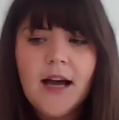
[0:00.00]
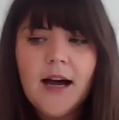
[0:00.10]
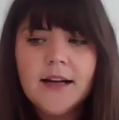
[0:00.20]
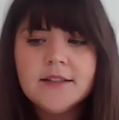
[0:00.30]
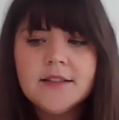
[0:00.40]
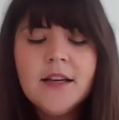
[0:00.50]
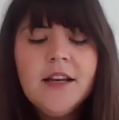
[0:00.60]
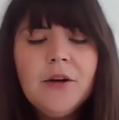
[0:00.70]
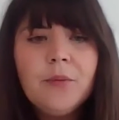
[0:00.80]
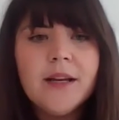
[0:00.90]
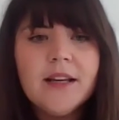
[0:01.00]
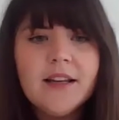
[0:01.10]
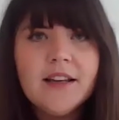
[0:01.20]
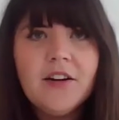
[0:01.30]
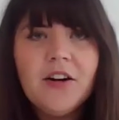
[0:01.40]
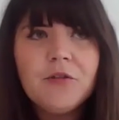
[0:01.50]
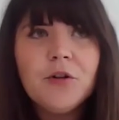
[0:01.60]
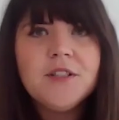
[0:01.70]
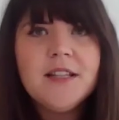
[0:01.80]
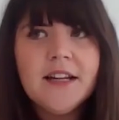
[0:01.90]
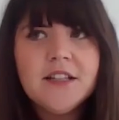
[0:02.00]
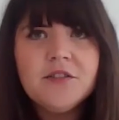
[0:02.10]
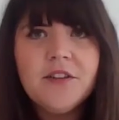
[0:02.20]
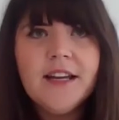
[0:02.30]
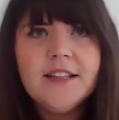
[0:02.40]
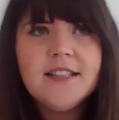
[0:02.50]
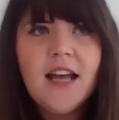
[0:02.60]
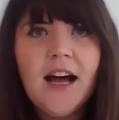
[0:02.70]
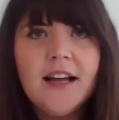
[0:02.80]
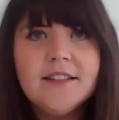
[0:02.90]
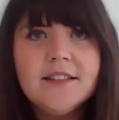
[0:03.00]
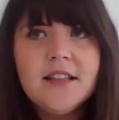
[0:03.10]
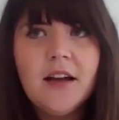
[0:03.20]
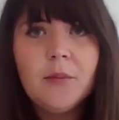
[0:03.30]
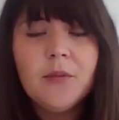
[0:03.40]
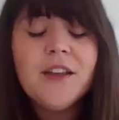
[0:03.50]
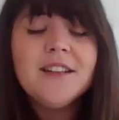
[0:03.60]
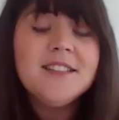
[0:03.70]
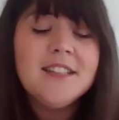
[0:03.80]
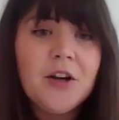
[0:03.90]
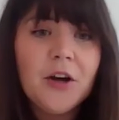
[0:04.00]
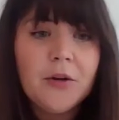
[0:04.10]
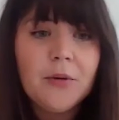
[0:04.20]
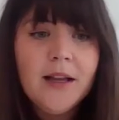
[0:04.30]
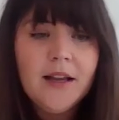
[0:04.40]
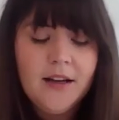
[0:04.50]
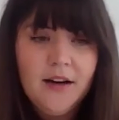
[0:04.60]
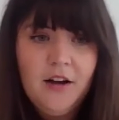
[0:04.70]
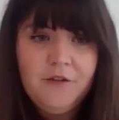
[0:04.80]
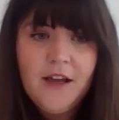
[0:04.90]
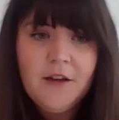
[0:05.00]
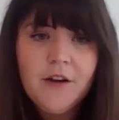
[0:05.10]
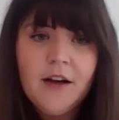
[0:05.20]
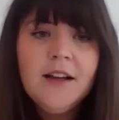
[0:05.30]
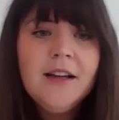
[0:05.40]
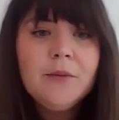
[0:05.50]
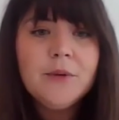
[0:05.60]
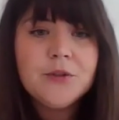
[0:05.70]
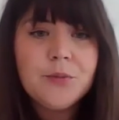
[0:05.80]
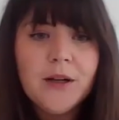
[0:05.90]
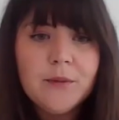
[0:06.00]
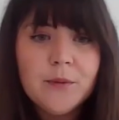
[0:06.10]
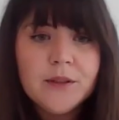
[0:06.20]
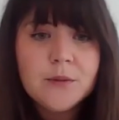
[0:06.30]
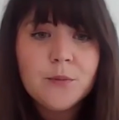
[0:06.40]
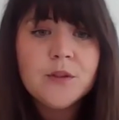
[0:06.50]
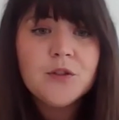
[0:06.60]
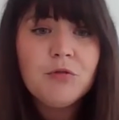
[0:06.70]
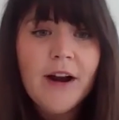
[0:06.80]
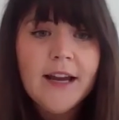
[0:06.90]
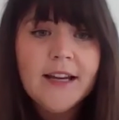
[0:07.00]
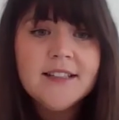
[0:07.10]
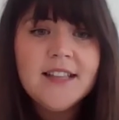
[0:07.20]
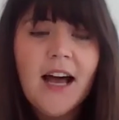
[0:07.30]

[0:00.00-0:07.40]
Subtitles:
And we kind of got to the end of it, and things did go in her favour, which was great.